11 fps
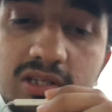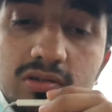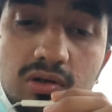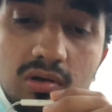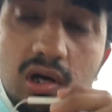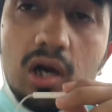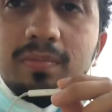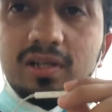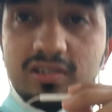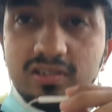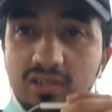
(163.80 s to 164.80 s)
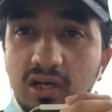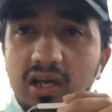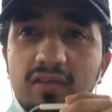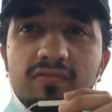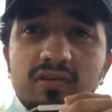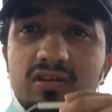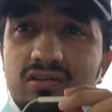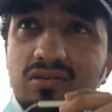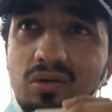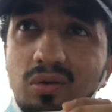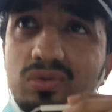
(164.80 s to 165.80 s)
on your car. But this guy, if he
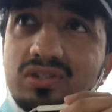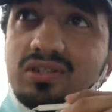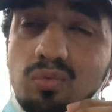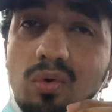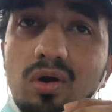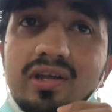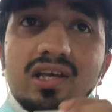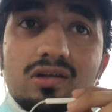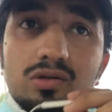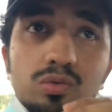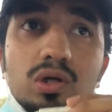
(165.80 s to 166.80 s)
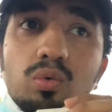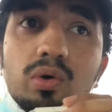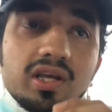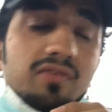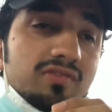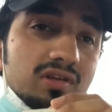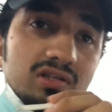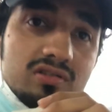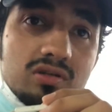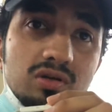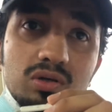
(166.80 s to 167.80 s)
knows the work, he'll do the work. If he
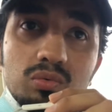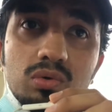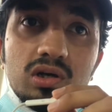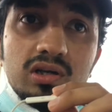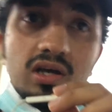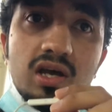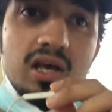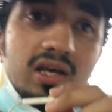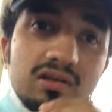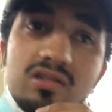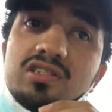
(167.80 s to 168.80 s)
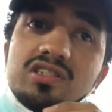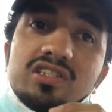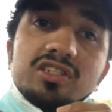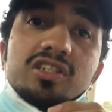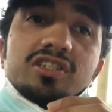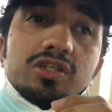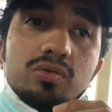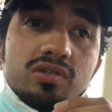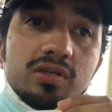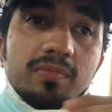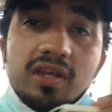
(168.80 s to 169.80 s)
doesn't know the work, he'll just suggest you
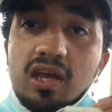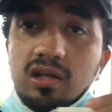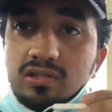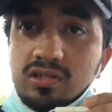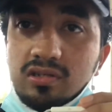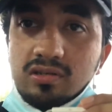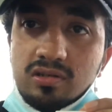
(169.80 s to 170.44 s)
something else.